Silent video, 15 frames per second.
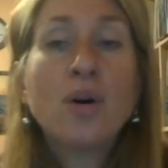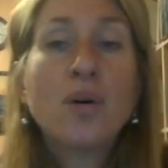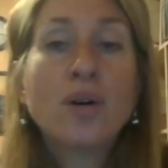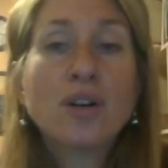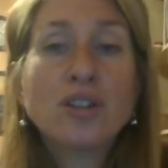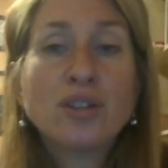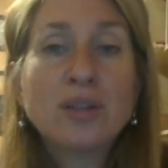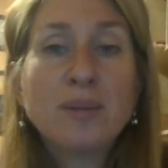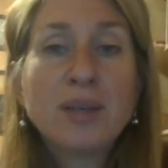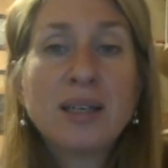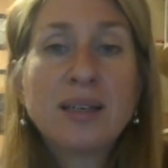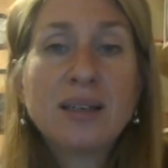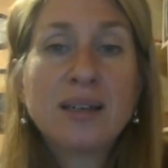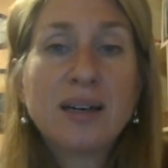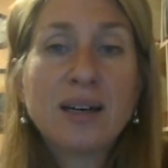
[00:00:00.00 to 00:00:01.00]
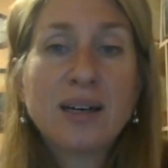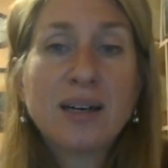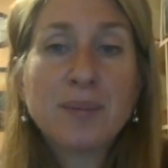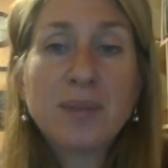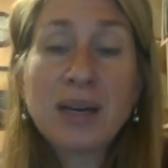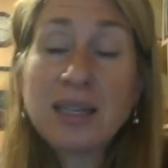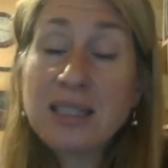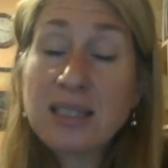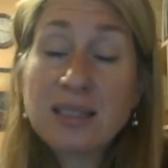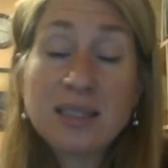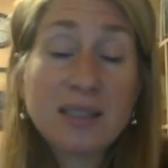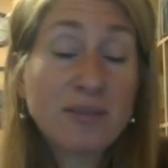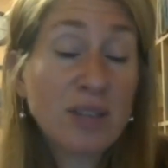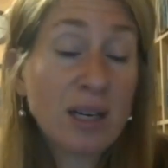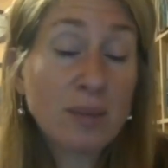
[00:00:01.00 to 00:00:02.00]
or dreaming,
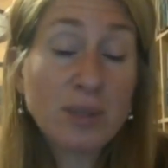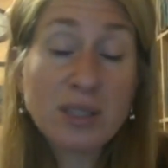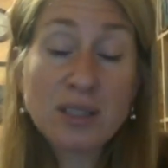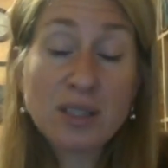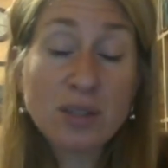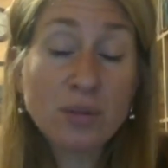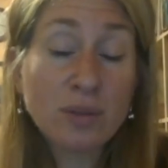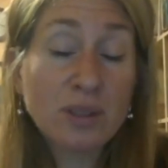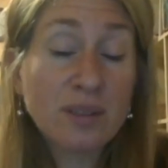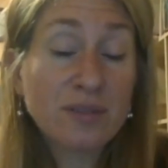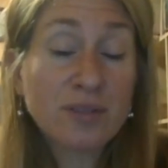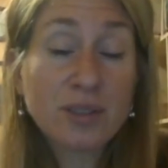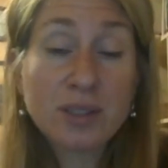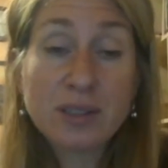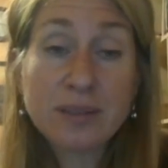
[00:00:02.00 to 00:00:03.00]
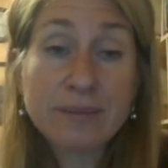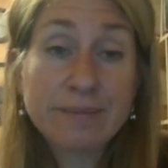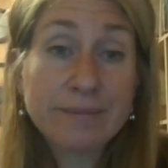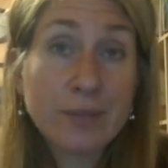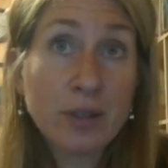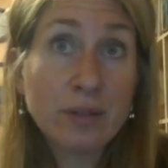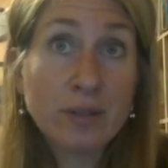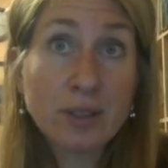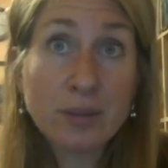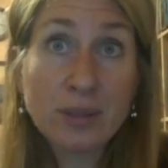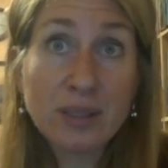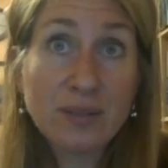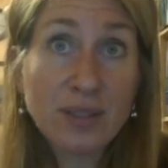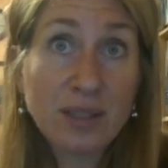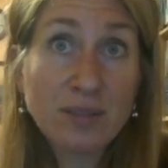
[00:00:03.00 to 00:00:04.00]
have not been in school for over
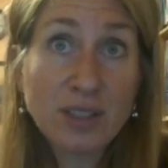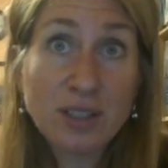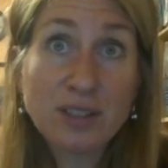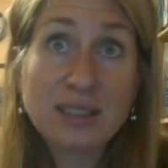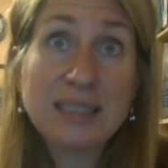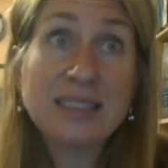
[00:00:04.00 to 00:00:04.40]
25 years.